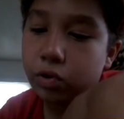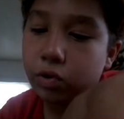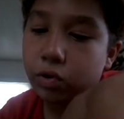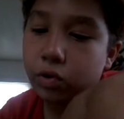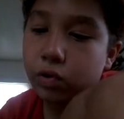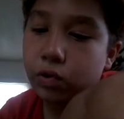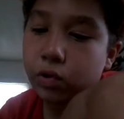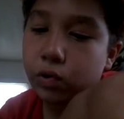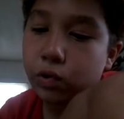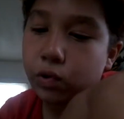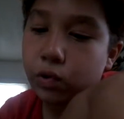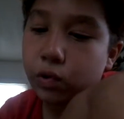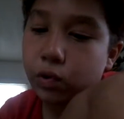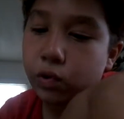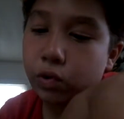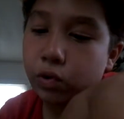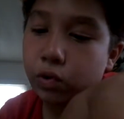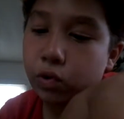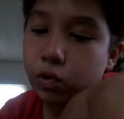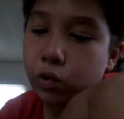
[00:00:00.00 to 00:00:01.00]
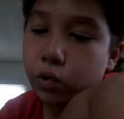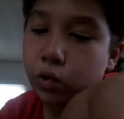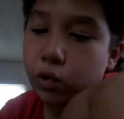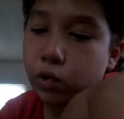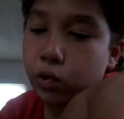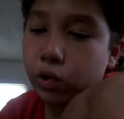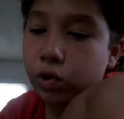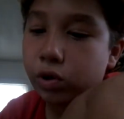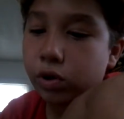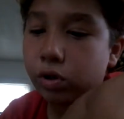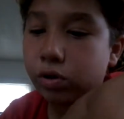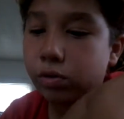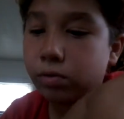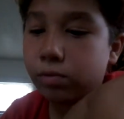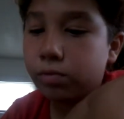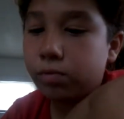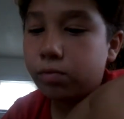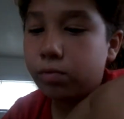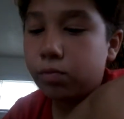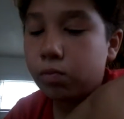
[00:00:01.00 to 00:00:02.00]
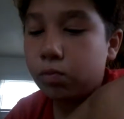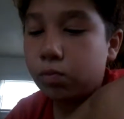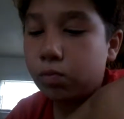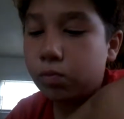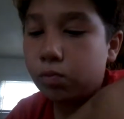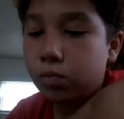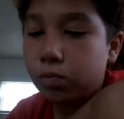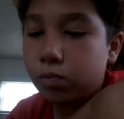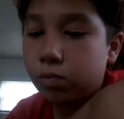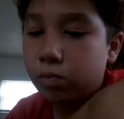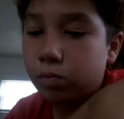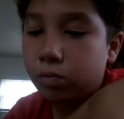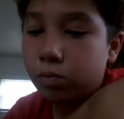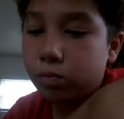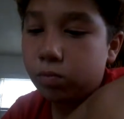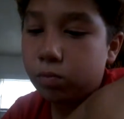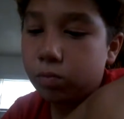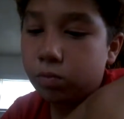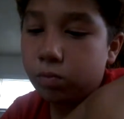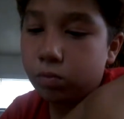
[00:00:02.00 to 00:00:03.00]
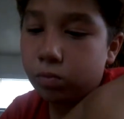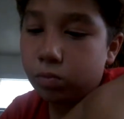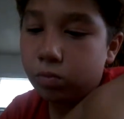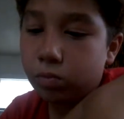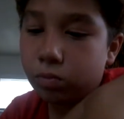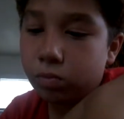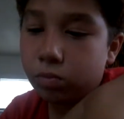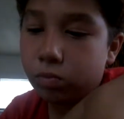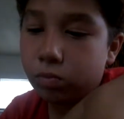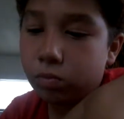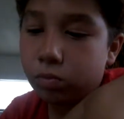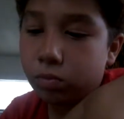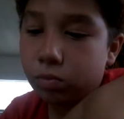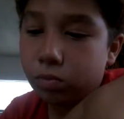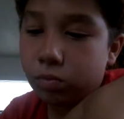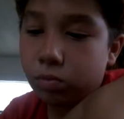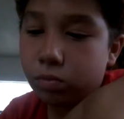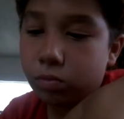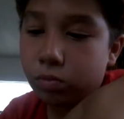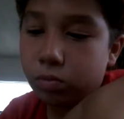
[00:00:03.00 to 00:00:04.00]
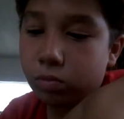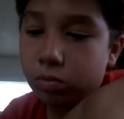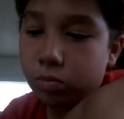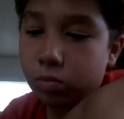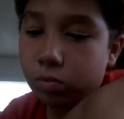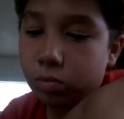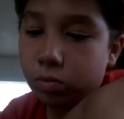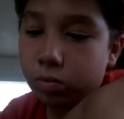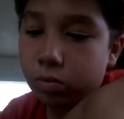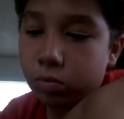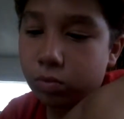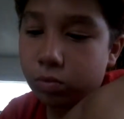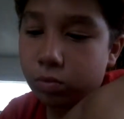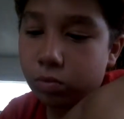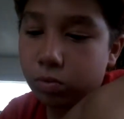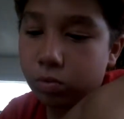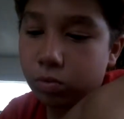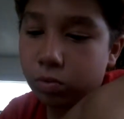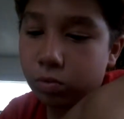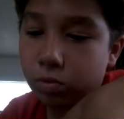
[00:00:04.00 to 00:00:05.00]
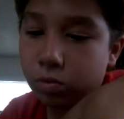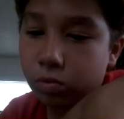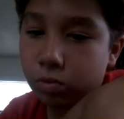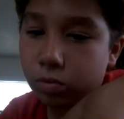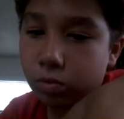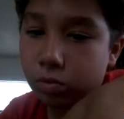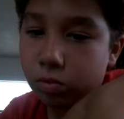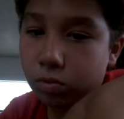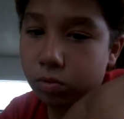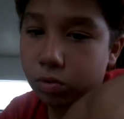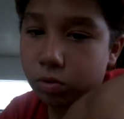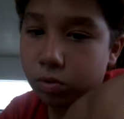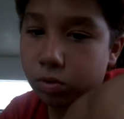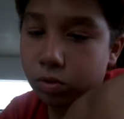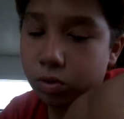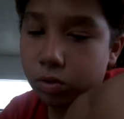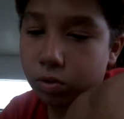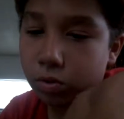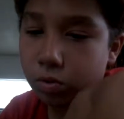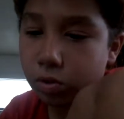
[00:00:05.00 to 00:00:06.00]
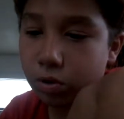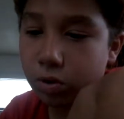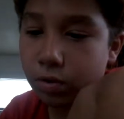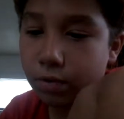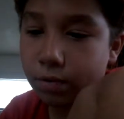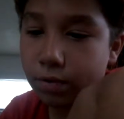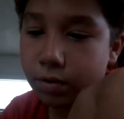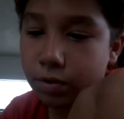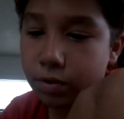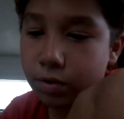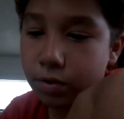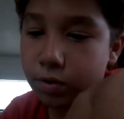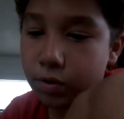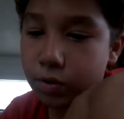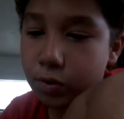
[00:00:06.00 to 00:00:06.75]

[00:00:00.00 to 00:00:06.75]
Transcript: No one is speaking in this clip.